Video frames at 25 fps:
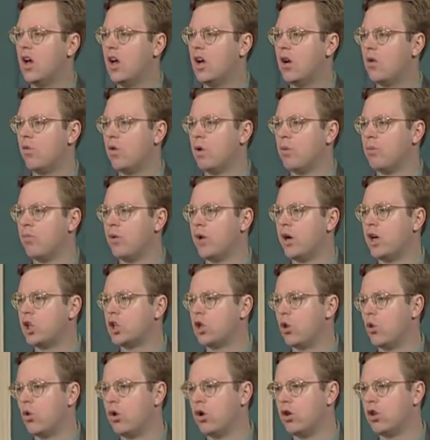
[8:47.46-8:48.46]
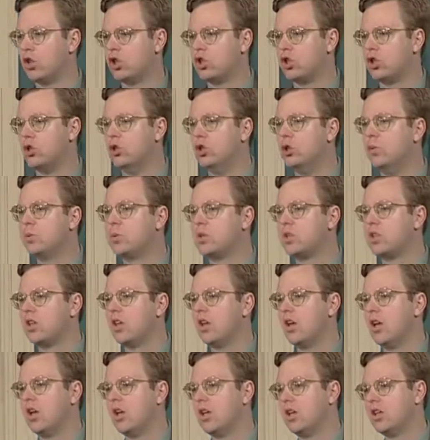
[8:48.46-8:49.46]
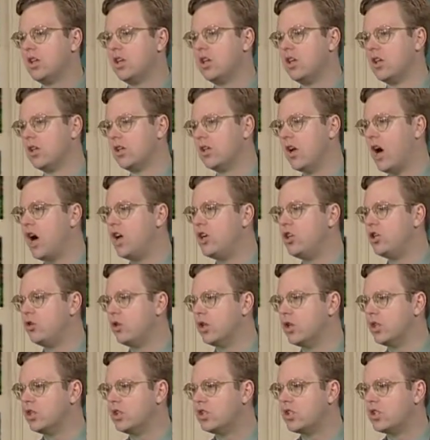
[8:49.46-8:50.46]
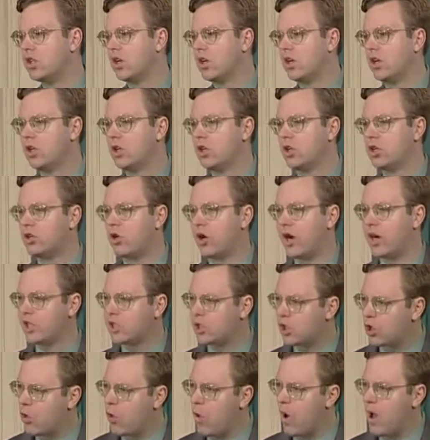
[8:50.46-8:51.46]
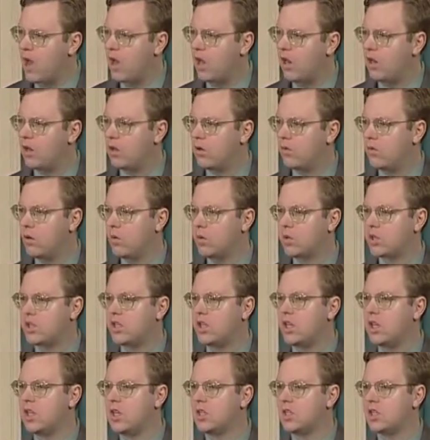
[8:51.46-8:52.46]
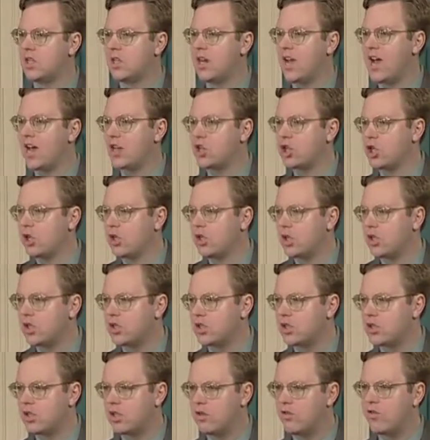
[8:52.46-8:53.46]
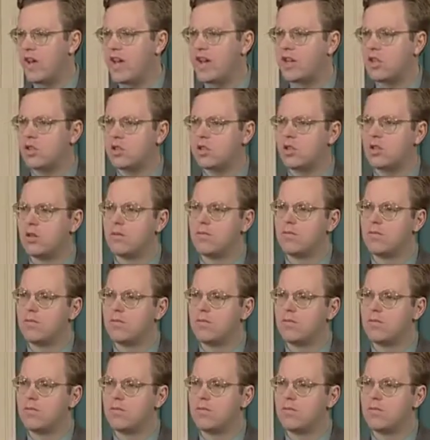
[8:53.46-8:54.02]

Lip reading: when British-ordered troops killed hundreds trying to quell what was seen as a nationalist event.